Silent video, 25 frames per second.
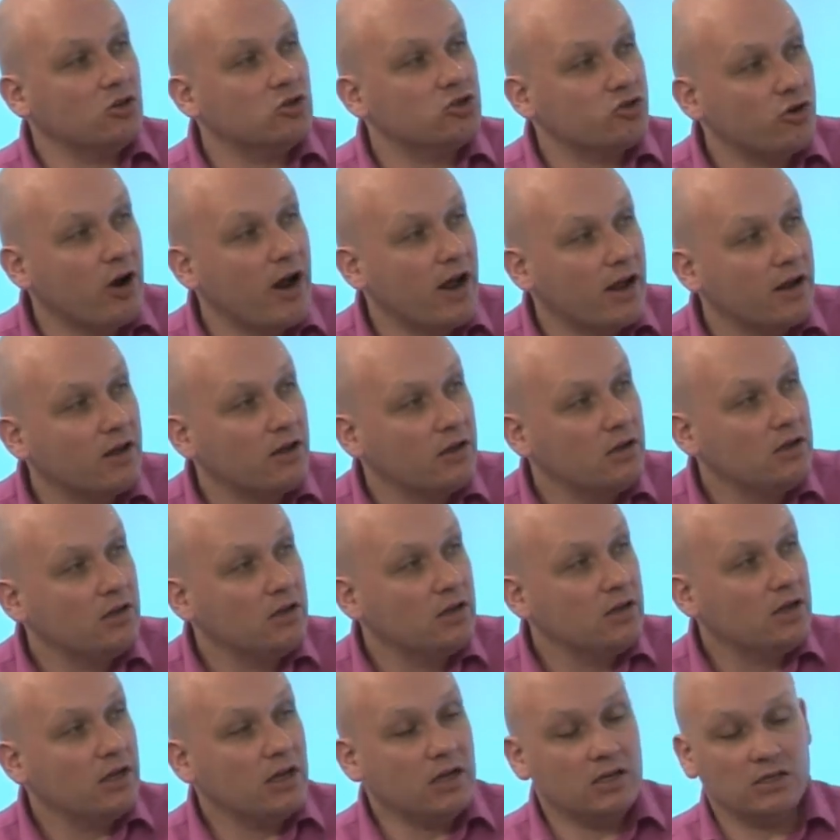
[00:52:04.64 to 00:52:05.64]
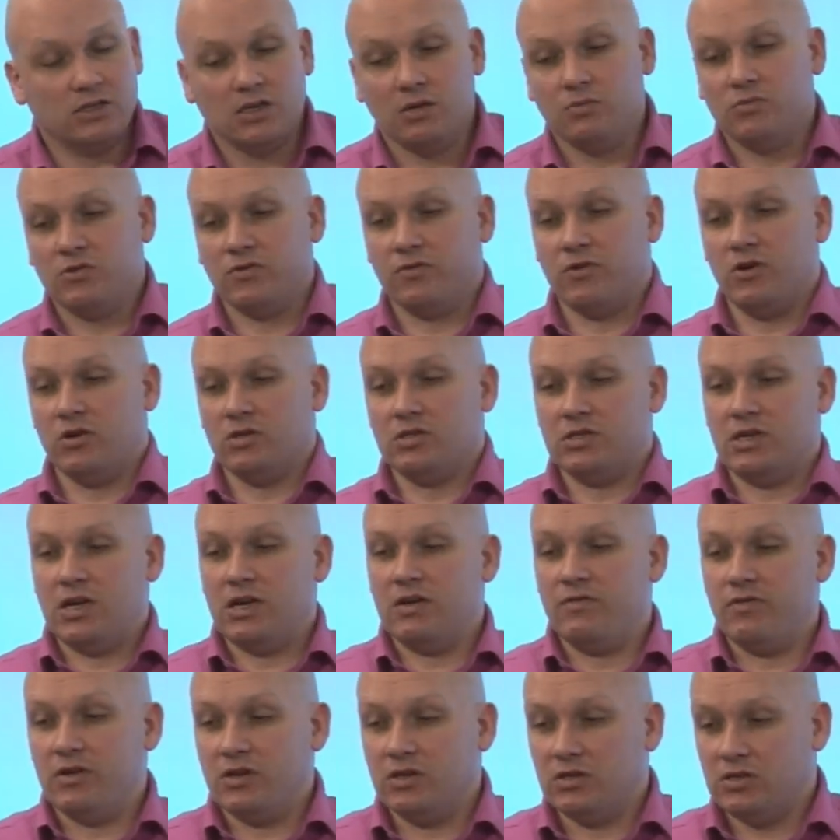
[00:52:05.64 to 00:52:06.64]
that it's on track in terms of cost
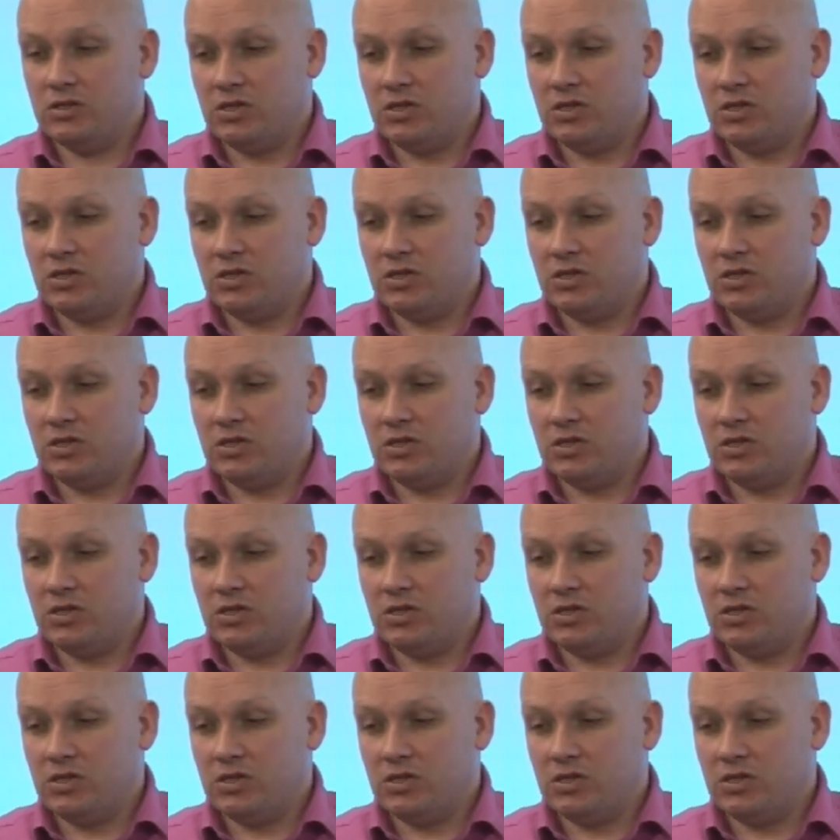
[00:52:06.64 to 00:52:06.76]
savings.